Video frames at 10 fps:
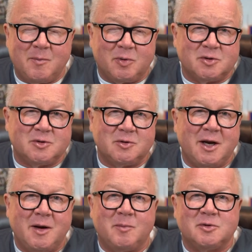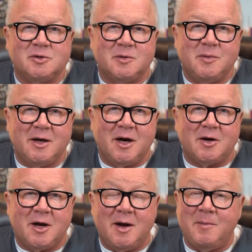Purser,
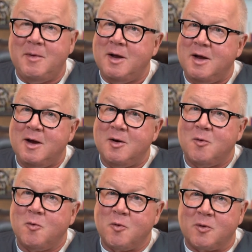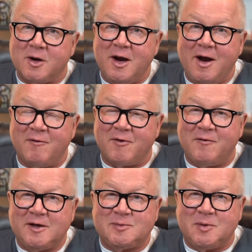danpursermd.com. We're going to have our
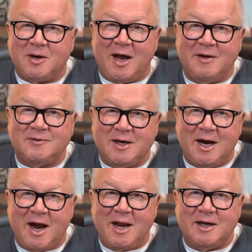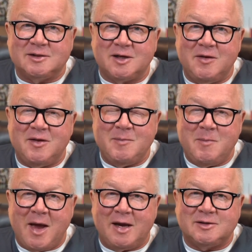Facebook Live tonight. It's on the
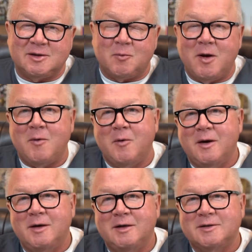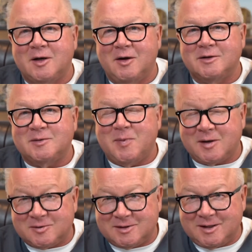magic, wait, wait, it's called
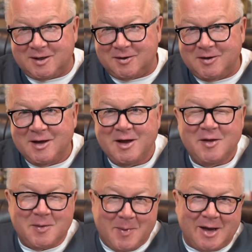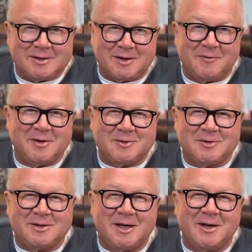Spectracell, the magic of
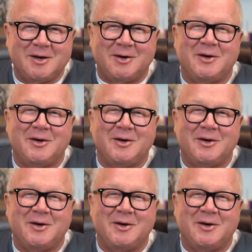intracellular.